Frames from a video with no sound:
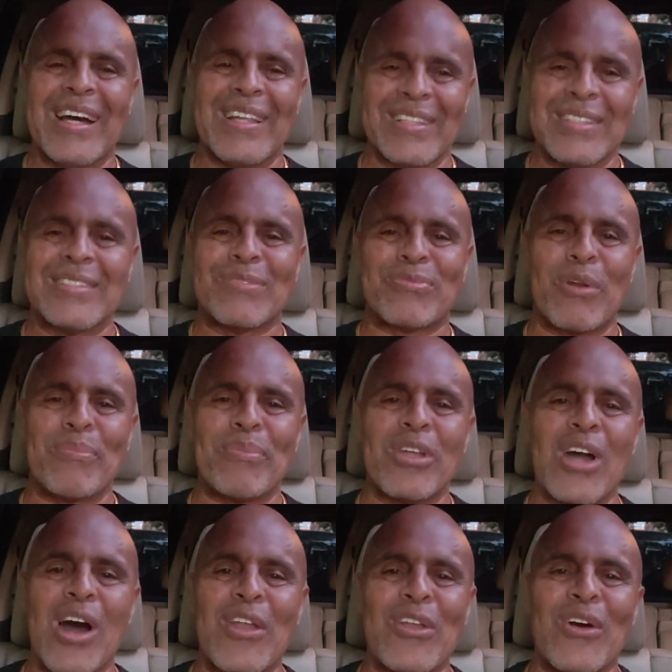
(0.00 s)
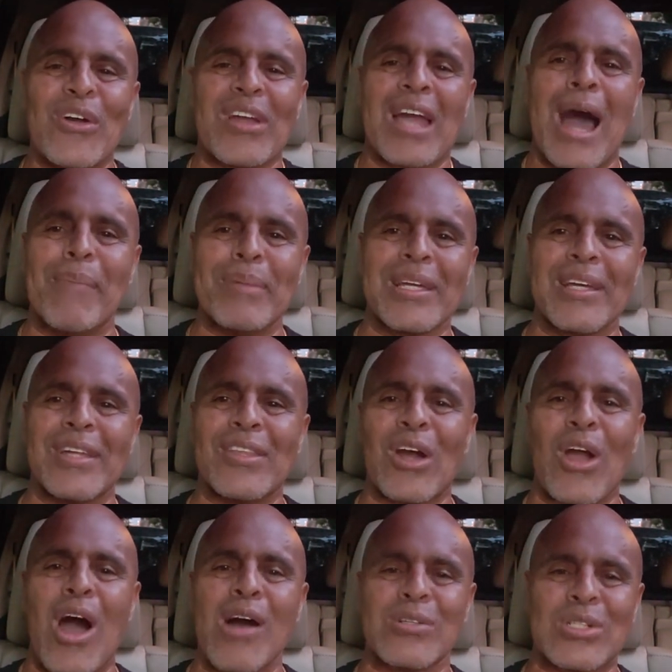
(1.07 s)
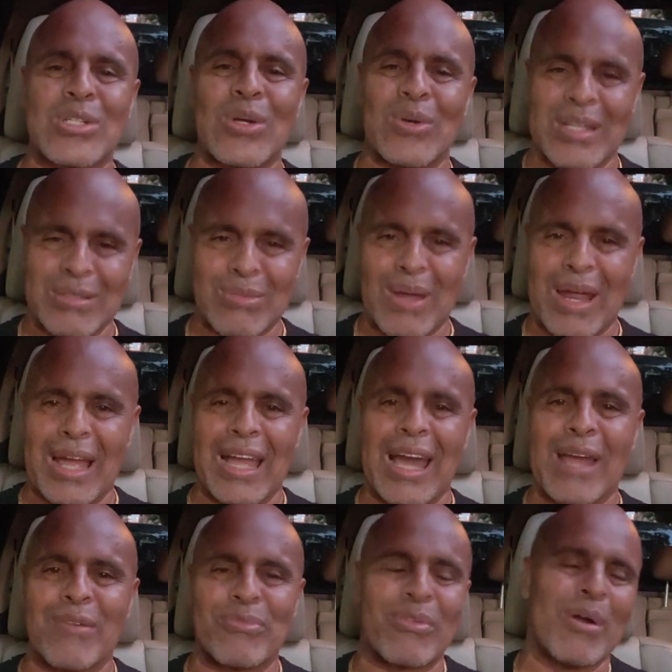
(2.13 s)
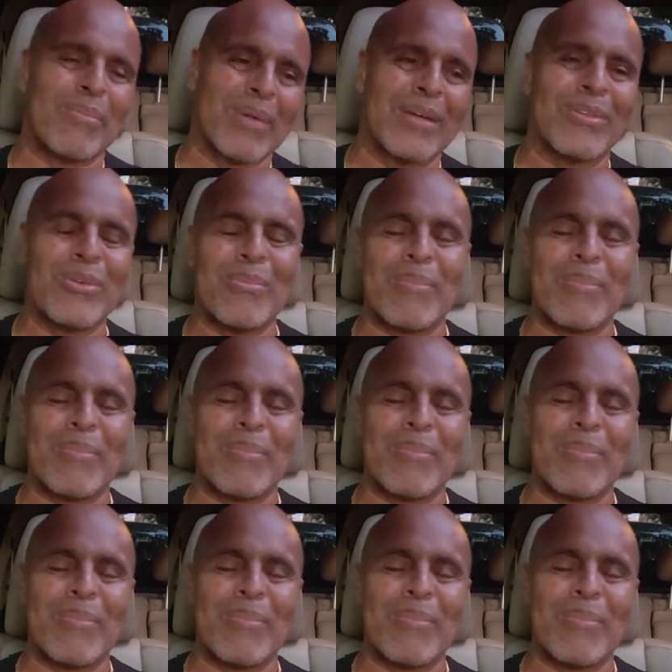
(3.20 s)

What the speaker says: This is from the unknown comic on the Gone Show. That's where I got it from, man.